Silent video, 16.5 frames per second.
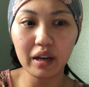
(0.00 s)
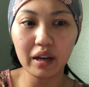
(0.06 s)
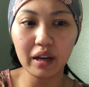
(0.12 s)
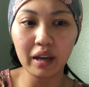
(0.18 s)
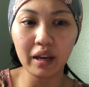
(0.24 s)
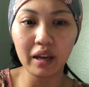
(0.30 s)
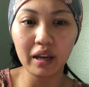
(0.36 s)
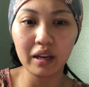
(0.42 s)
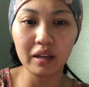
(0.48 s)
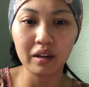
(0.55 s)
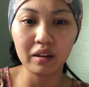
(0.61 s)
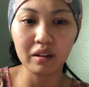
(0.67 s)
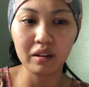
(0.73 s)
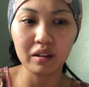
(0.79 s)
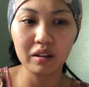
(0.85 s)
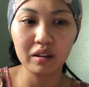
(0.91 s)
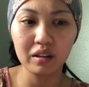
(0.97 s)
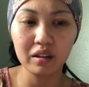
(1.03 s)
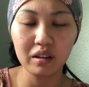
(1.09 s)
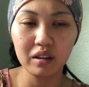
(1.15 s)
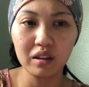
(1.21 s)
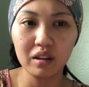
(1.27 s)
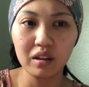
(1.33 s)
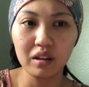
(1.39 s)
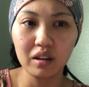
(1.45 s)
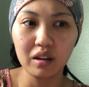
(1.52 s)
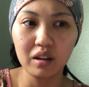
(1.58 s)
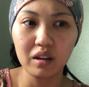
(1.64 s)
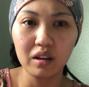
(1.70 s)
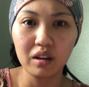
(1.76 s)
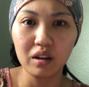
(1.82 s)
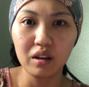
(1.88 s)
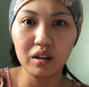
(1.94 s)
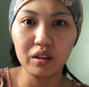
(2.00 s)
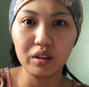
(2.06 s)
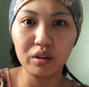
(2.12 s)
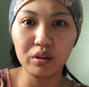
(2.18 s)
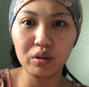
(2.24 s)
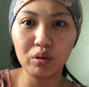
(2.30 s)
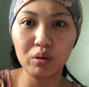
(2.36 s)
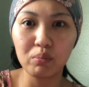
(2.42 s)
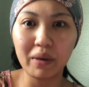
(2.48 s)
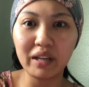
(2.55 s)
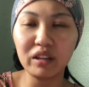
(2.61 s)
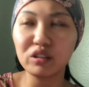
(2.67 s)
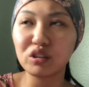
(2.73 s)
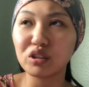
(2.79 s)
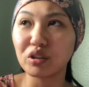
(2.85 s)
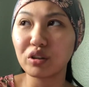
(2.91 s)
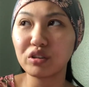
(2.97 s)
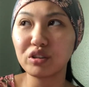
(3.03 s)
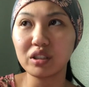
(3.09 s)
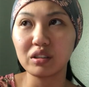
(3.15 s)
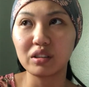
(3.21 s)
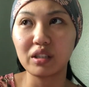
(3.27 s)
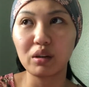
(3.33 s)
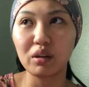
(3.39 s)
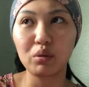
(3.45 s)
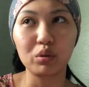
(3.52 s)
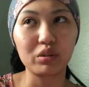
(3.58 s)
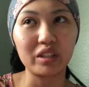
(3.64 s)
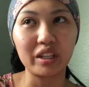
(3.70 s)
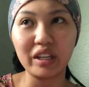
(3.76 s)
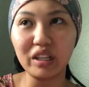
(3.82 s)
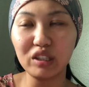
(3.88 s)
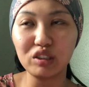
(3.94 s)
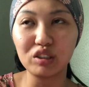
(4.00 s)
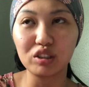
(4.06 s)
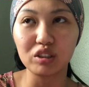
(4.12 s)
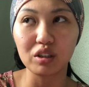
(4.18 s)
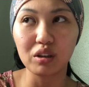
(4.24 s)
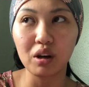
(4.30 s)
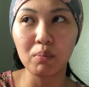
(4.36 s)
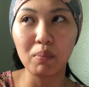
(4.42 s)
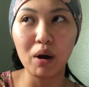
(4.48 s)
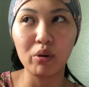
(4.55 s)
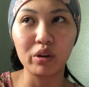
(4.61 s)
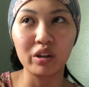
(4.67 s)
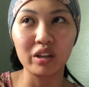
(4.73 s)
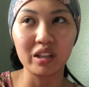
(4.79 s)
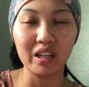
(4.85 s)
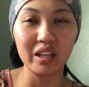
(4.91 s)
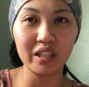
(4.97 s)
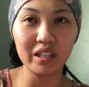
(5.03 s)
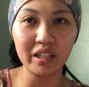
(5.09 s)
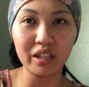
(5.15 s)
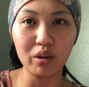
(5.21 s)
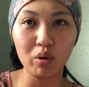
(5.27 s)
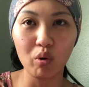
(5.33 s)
And, you know, many churches, they don't teach about gluttony,